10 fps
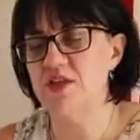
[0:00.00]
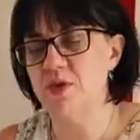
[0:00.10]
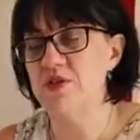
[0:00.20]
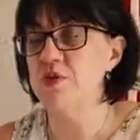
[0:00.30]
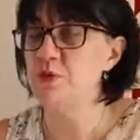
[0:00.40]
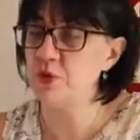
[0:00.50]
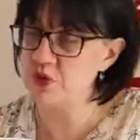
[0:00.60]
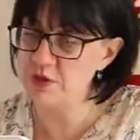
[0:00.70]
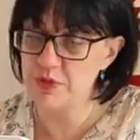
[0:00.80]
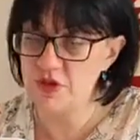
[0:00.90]
because otherwise when you
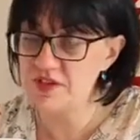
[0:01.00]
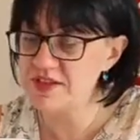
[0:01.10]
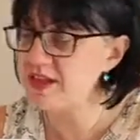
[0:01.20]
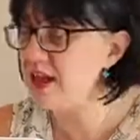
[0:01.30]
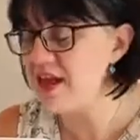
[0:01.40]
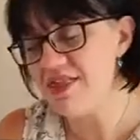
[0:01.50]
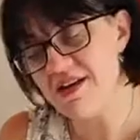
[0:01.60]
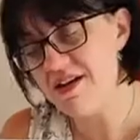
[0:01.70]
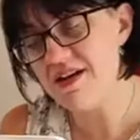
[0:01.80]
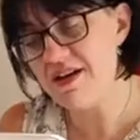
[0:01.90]
put your blocks
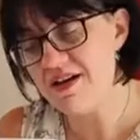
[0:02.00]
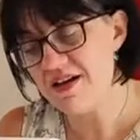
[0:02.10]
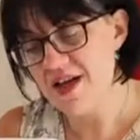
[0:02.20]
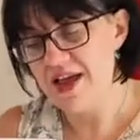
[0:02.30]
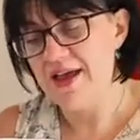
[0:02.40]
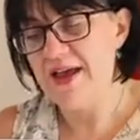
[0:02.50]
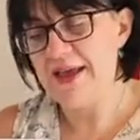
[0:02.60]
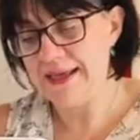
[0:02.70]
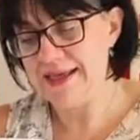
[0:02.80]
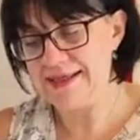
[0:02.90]
together,
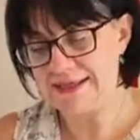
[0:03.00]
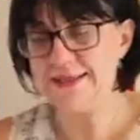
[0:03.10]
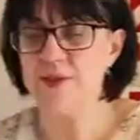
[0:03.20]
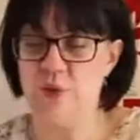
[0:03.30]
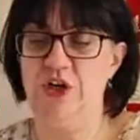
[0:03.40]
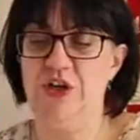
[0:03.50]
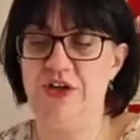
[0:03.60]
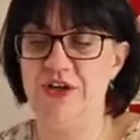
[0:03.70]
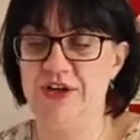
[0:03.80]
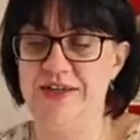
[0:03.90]
it doesn't
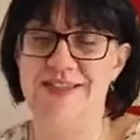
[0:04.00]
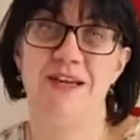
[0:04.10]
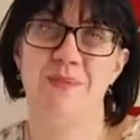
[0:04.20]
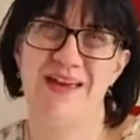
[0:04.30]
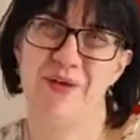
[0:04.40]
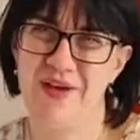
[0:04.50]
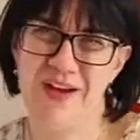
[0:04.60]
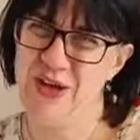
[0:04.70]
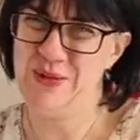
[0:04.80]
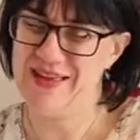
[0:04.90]
work. Tell me how
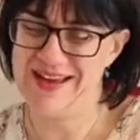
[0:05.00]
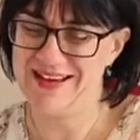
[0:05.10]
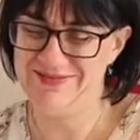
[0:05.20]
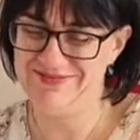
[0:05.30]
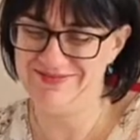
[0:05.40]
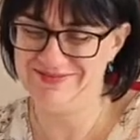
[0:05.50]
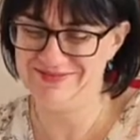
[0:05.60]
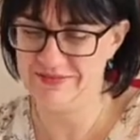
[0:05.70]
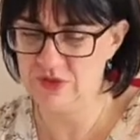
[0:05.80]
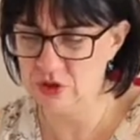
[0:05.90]
I know
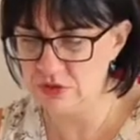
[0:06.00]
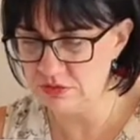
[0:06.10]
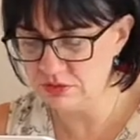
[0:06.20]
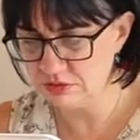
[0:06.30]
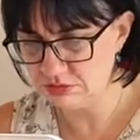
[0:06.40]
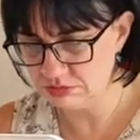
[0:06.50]
that. Oh.